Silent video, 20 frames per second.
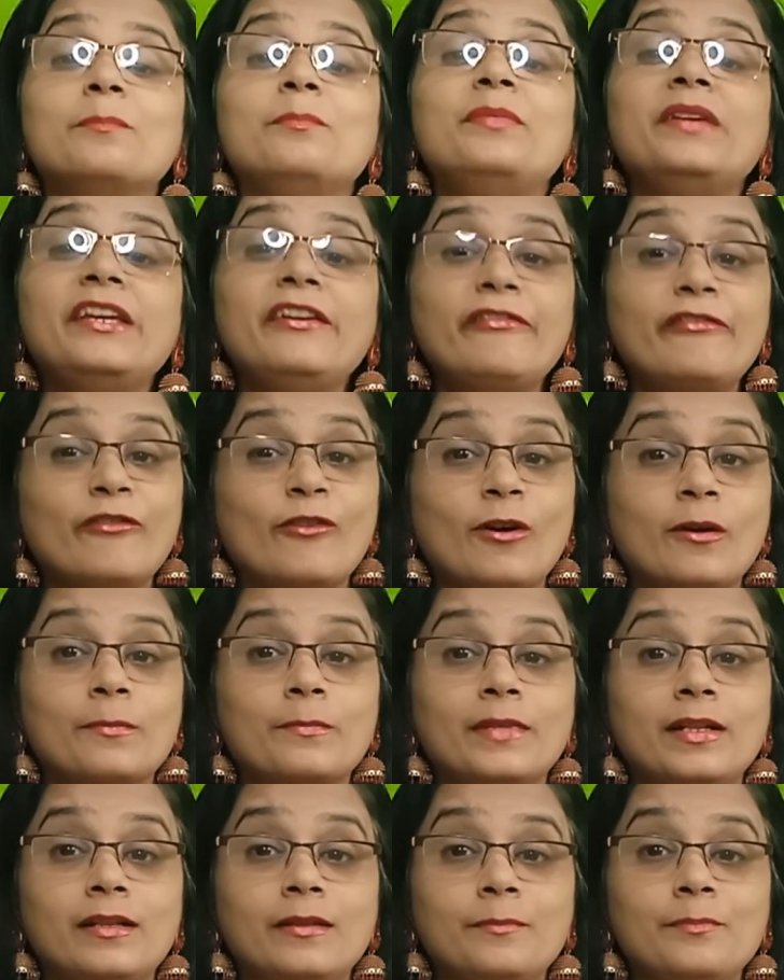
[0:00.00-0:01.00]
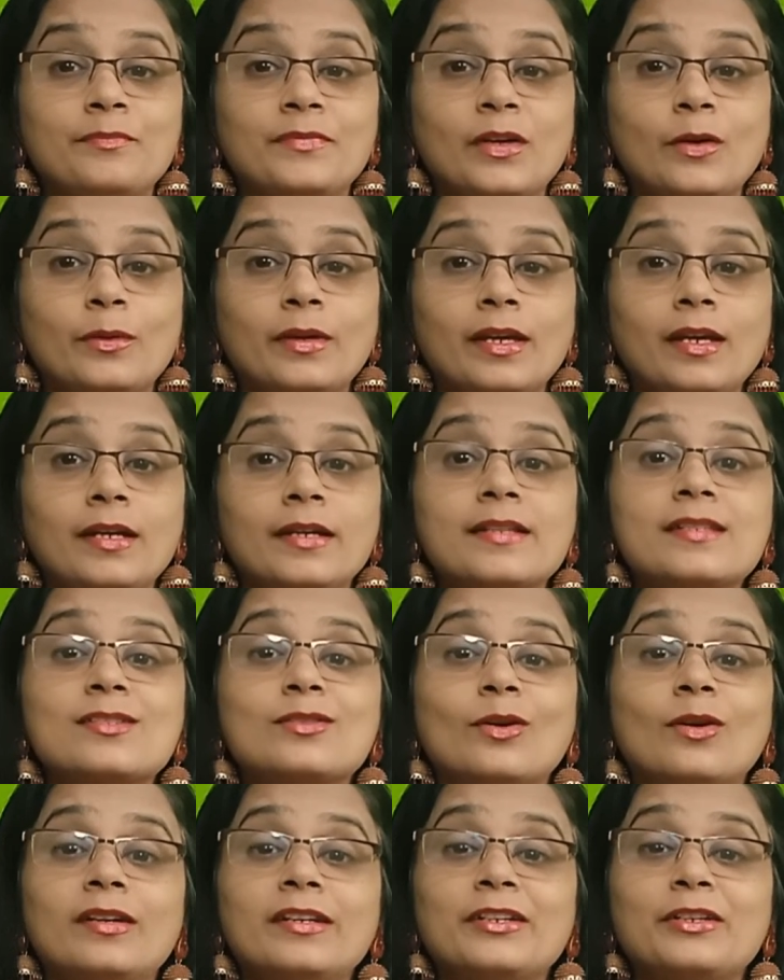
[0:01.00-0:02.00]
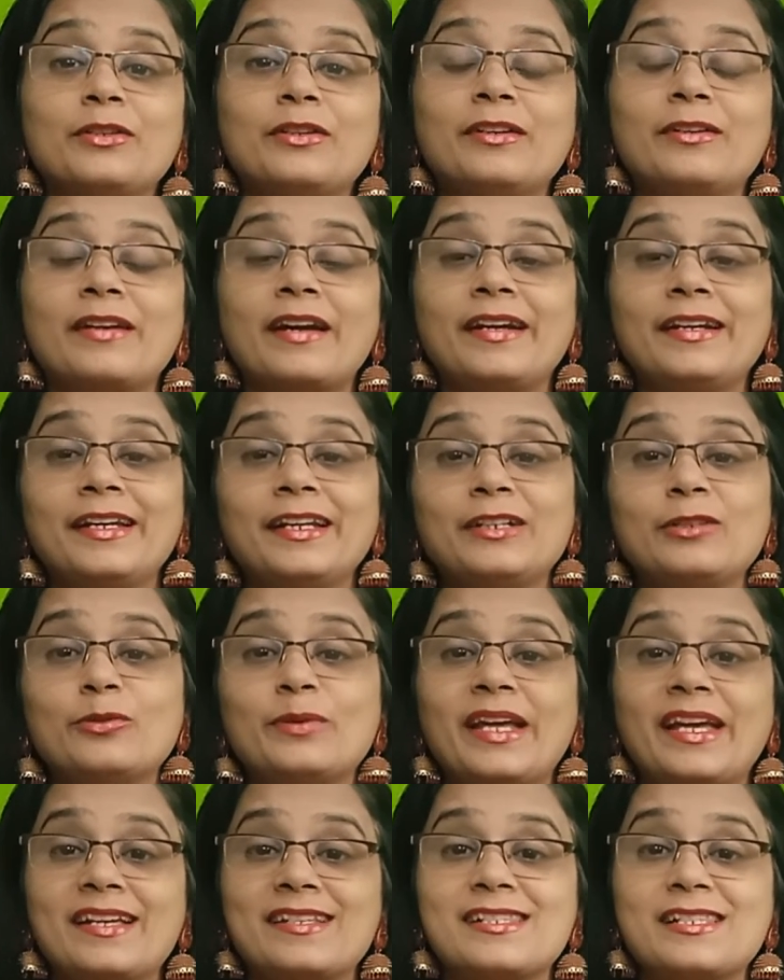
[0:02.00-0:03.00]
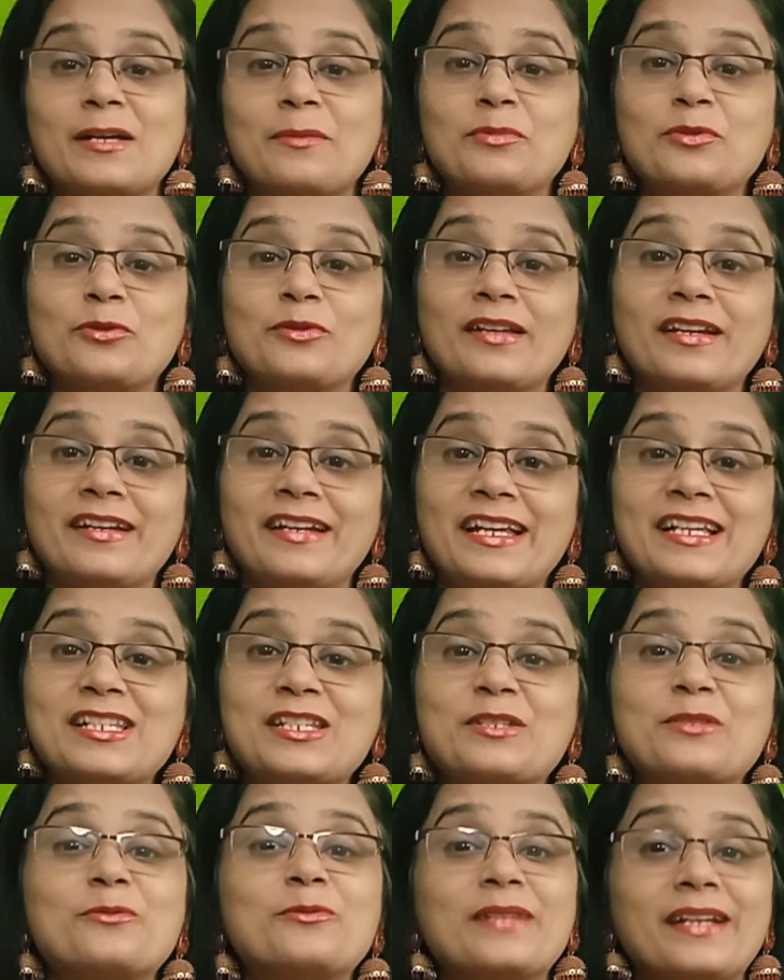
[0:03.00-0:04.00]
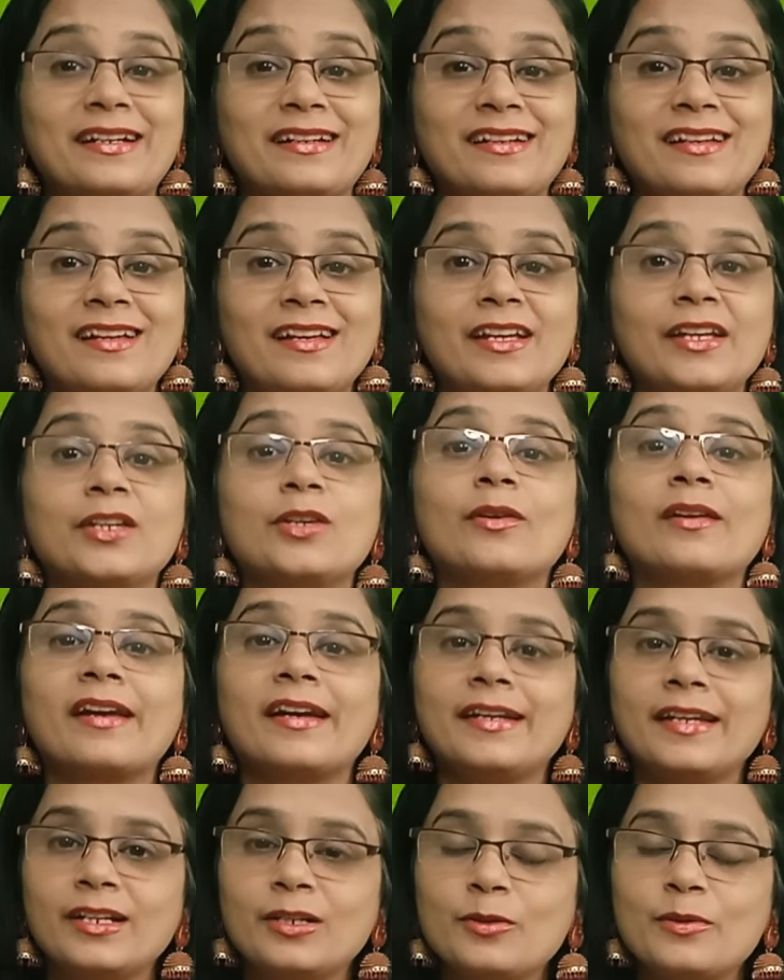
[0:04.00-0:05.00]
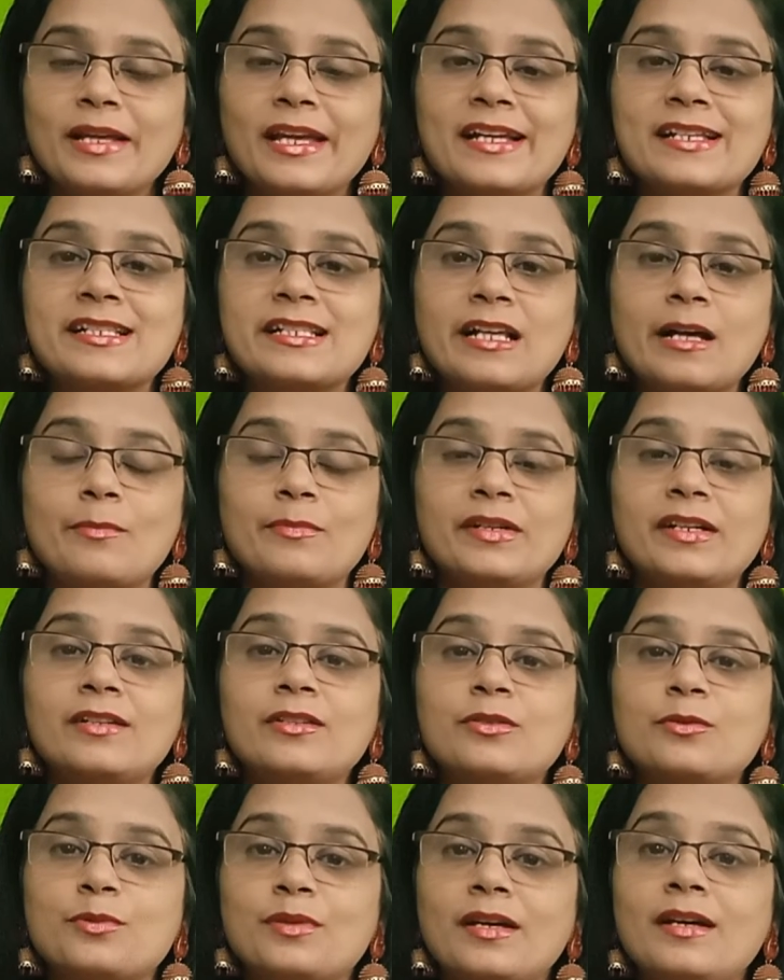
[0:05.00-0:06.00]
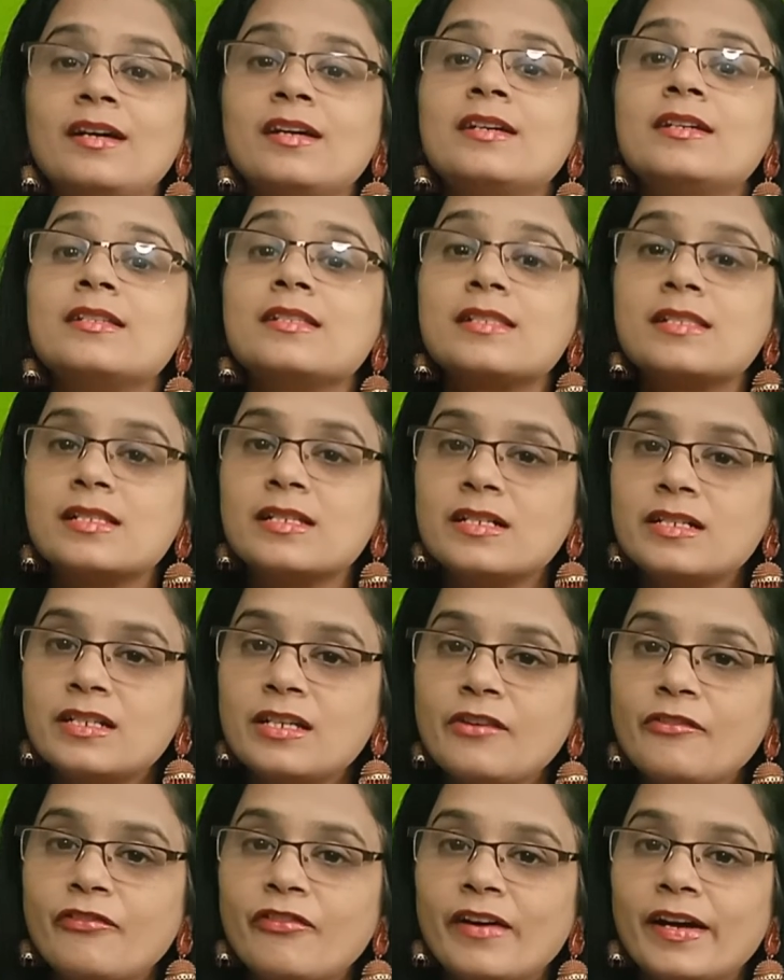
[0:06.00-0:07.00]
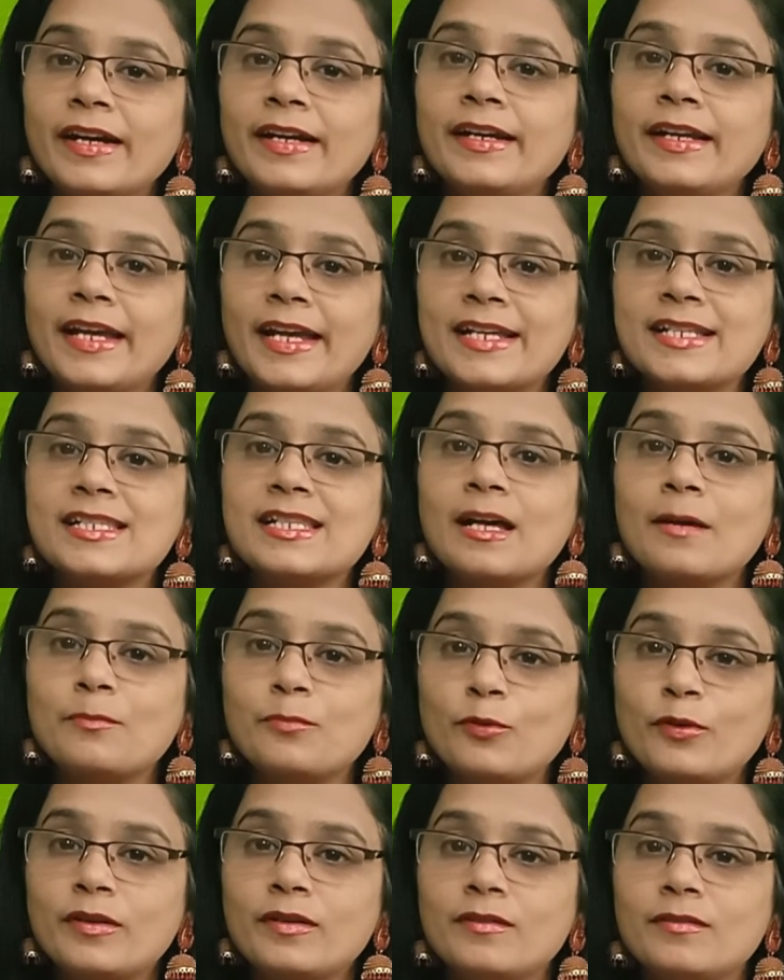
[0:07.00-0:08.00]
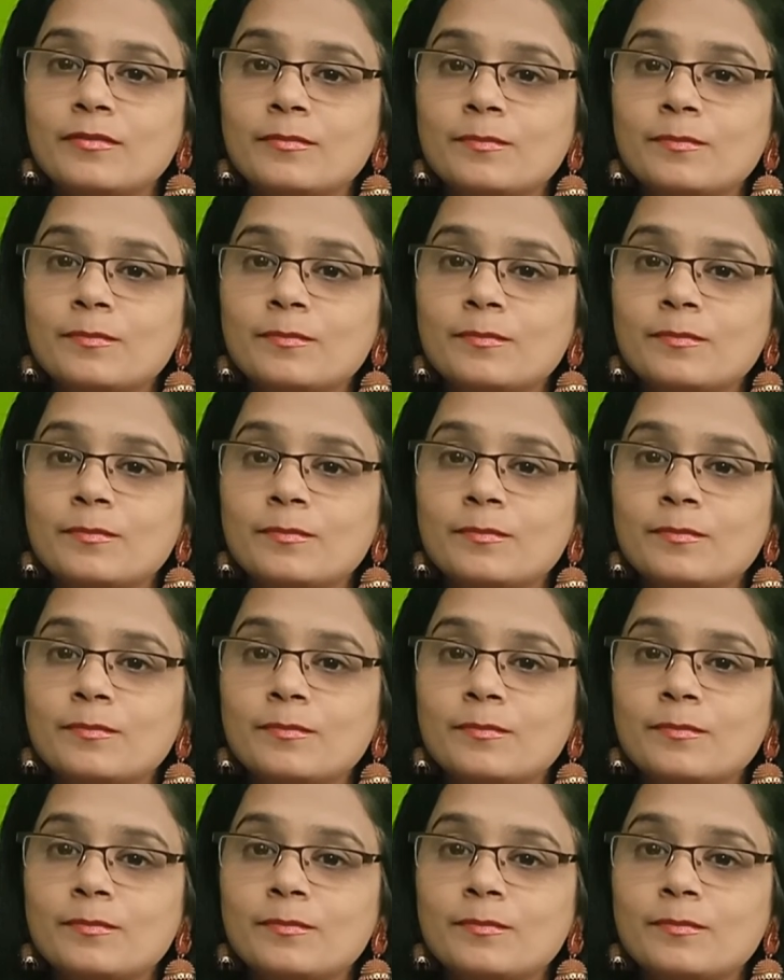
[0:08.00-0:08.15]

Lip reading: Be formal. Okay, it is not you writing to the exam to the next student. You are writing to the examiner, to the certified exam